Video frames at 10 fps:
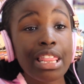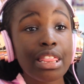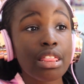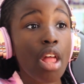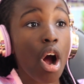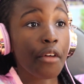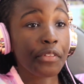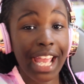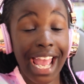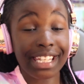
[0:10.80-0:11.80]
lot of
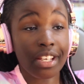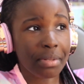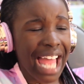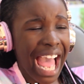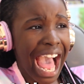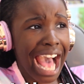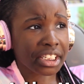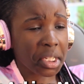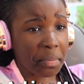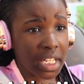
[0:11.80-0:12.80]
you guys have been
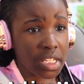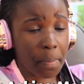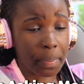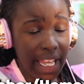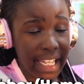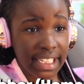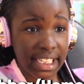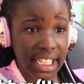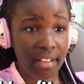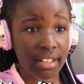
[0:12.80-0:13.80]
asking me to play
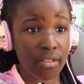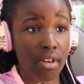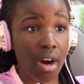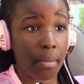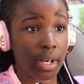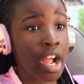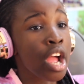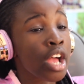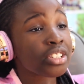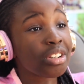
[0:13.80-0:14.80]
Scary Robber.
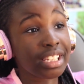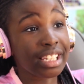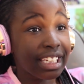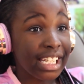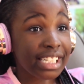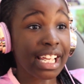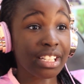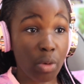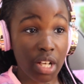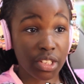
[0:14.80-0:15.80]
So this is
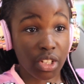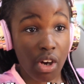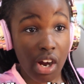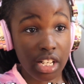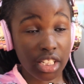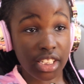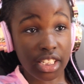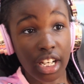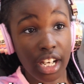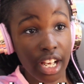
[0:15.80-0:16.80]
where it's gotten us
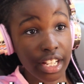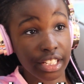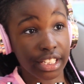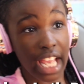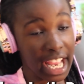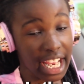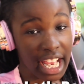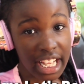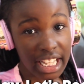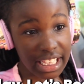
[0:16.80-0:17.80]
today.
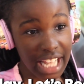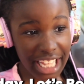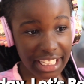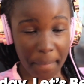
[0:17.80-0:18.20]
Let's